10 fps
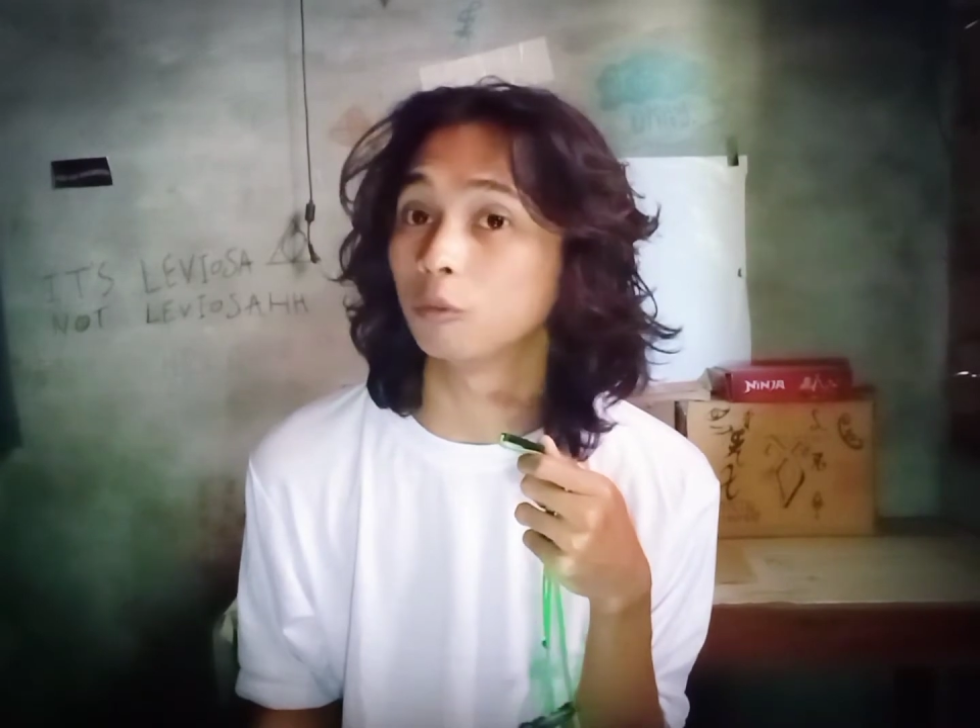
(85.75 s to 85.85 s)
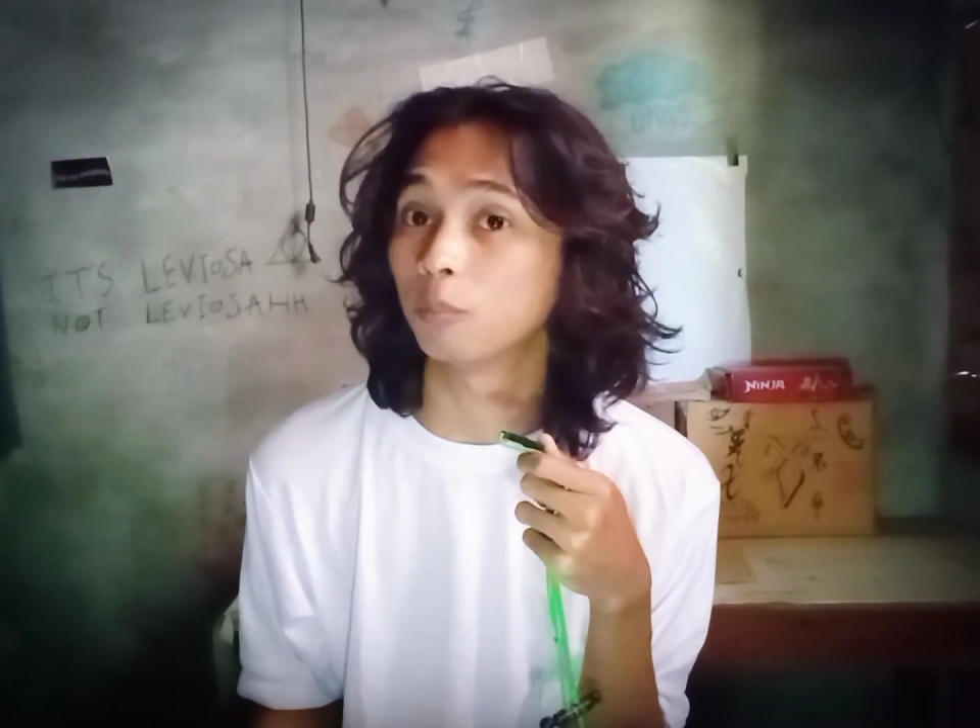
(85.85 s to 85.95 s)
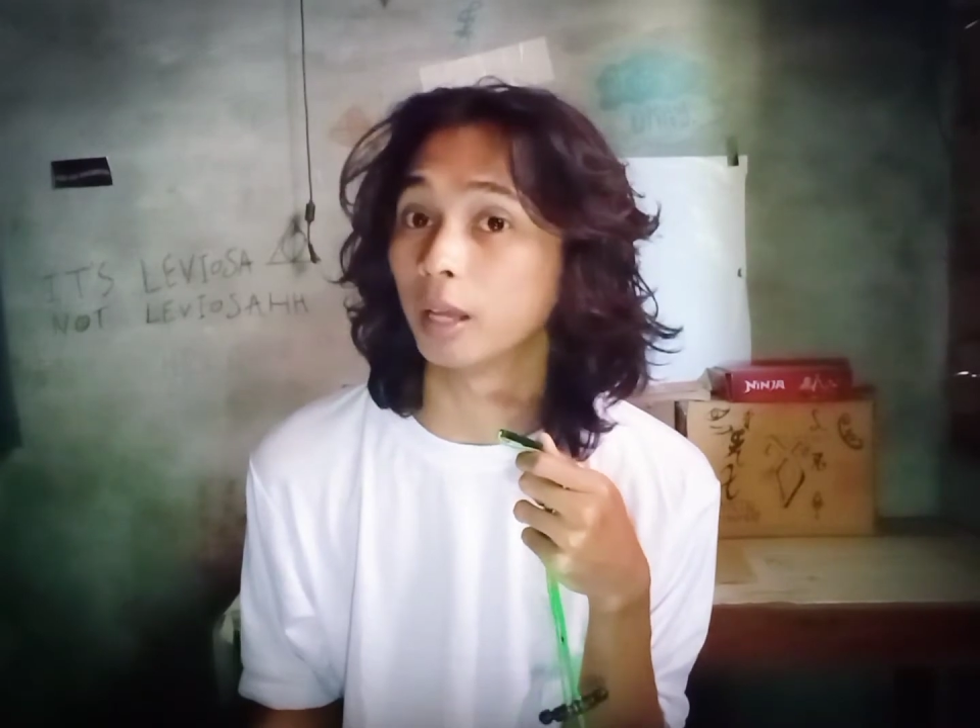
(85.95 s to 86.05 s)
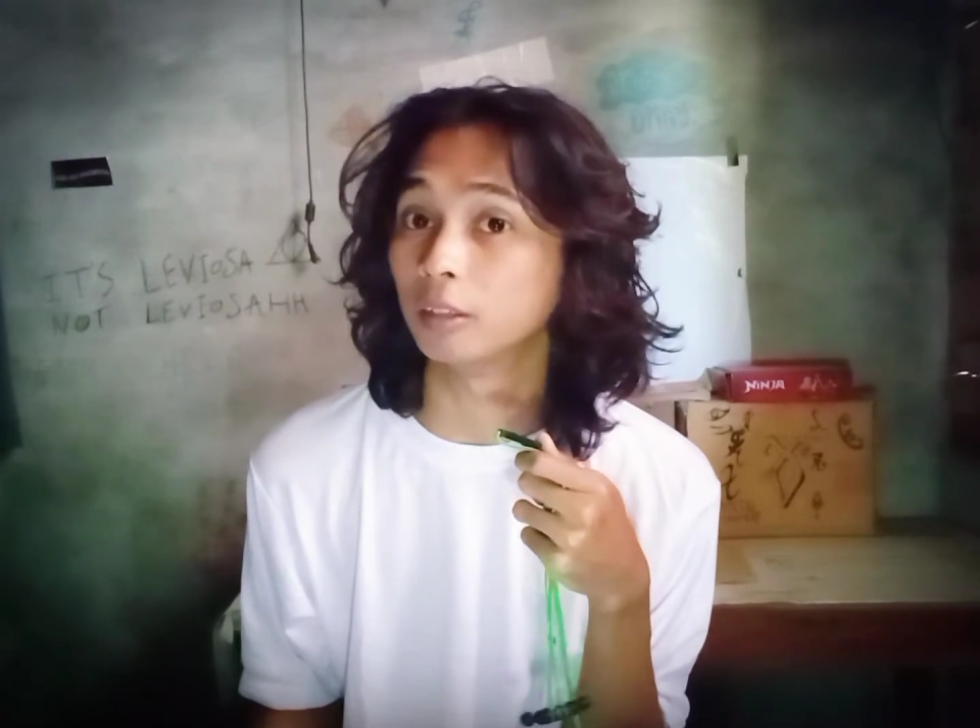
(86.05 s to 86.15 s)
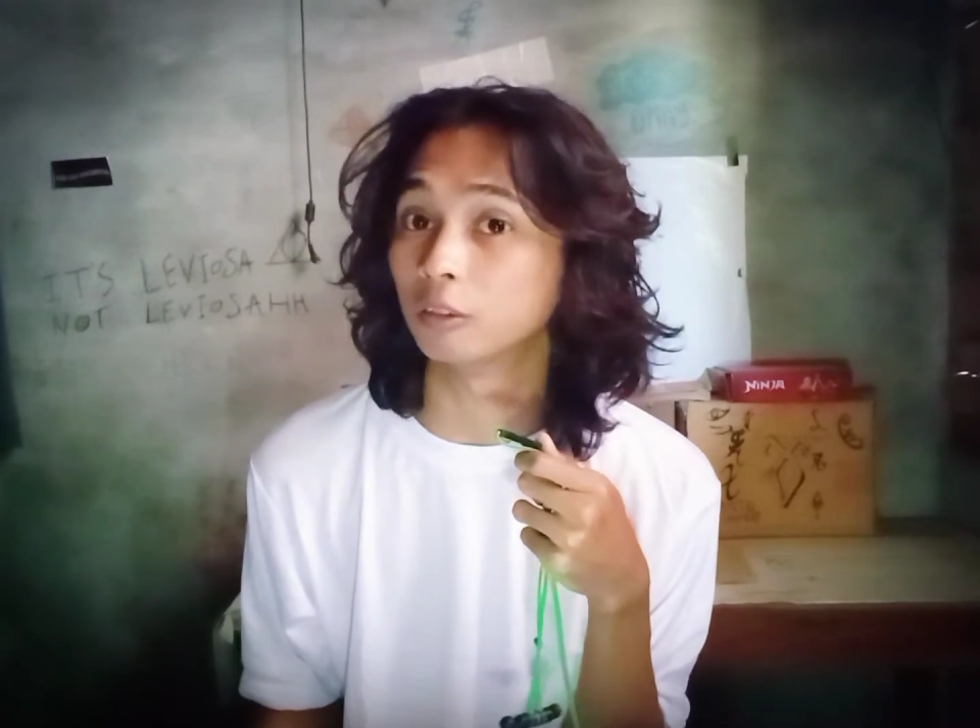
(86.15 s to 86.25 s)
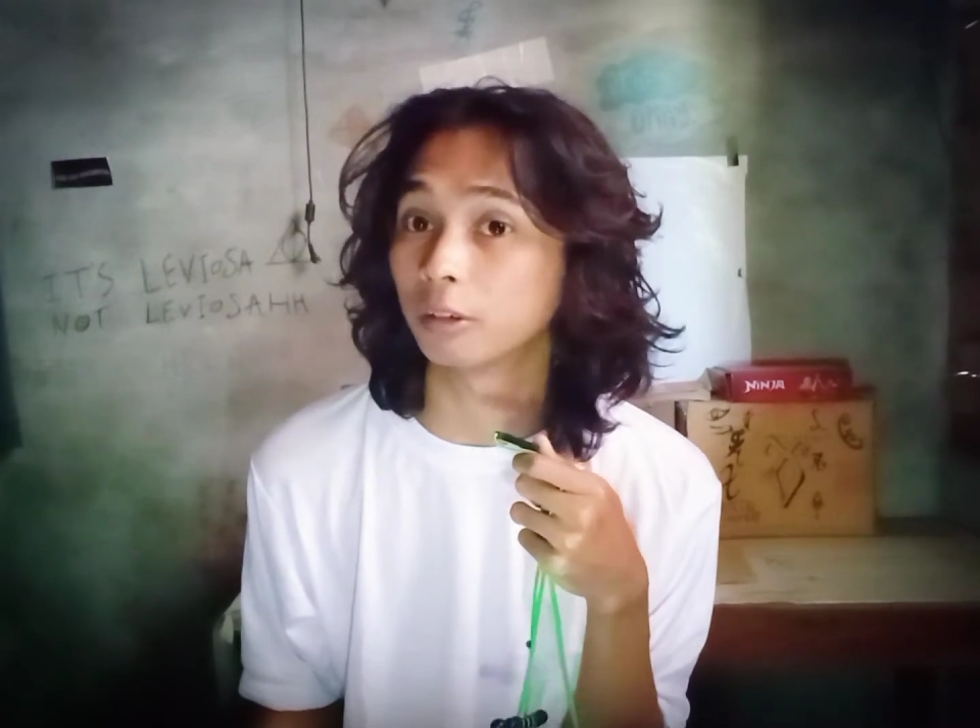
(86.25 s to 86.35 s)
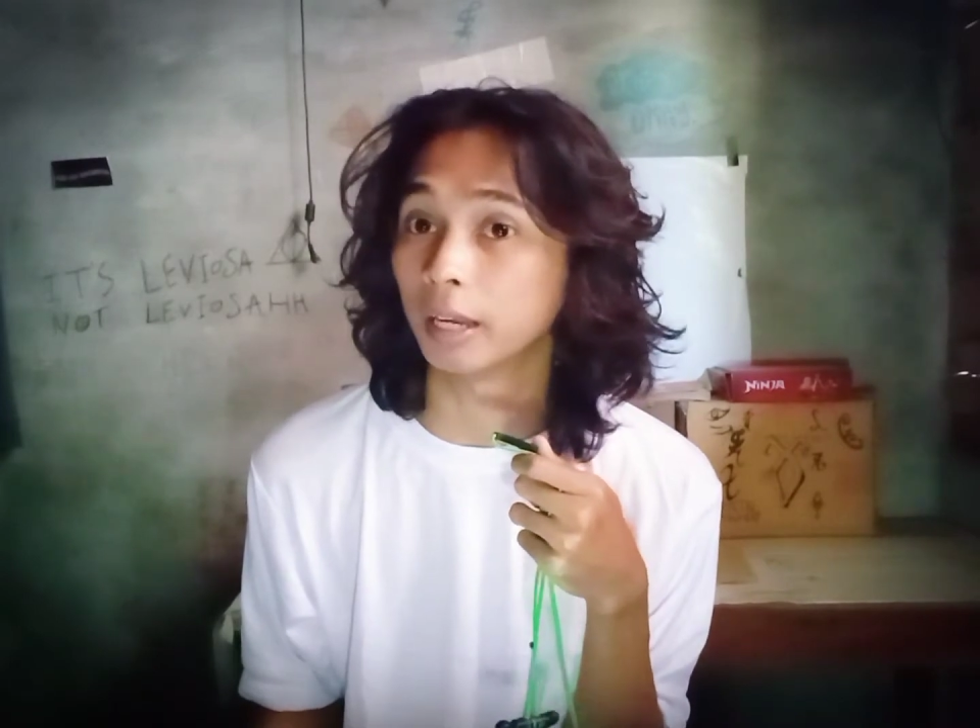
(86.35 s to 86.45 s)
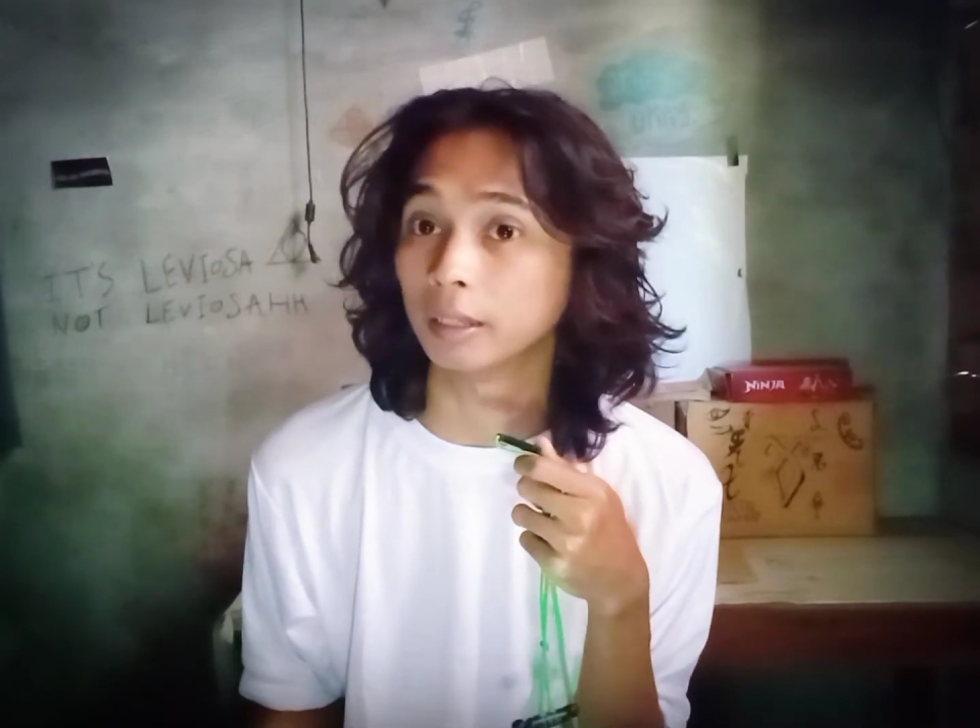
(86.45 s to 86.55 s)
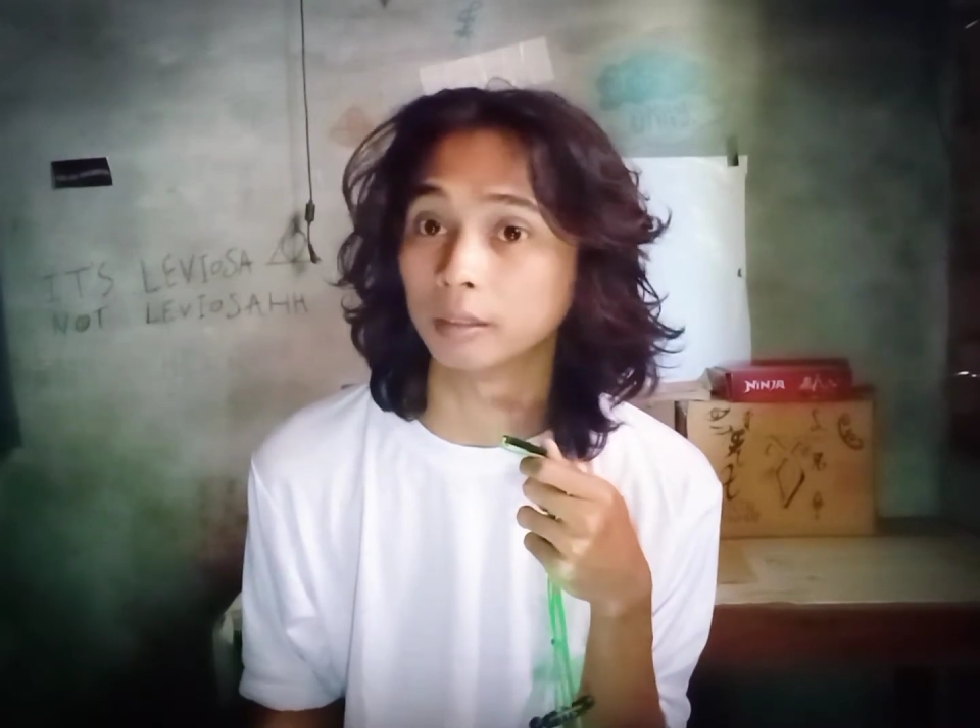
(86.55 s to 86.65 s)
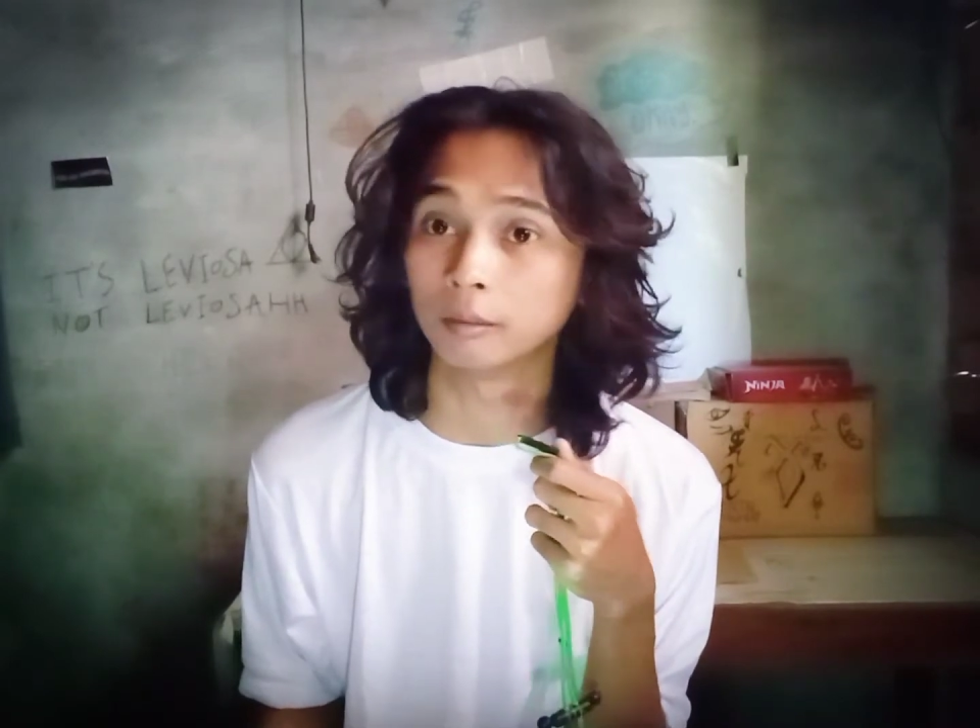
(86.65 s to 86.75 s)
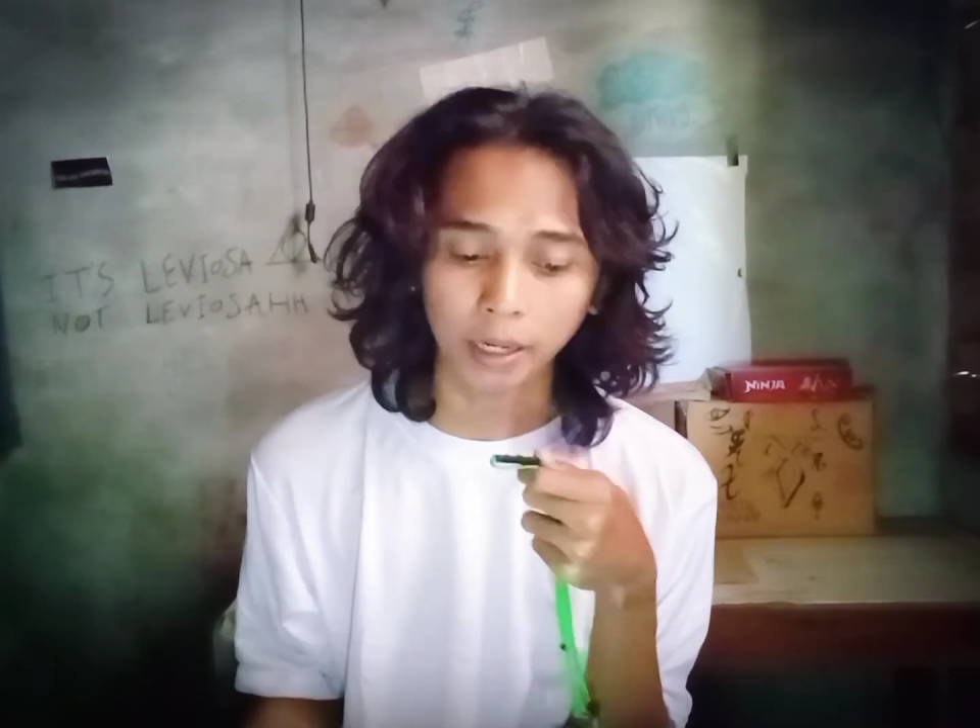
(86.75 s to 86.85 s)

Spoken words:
who play in the rain.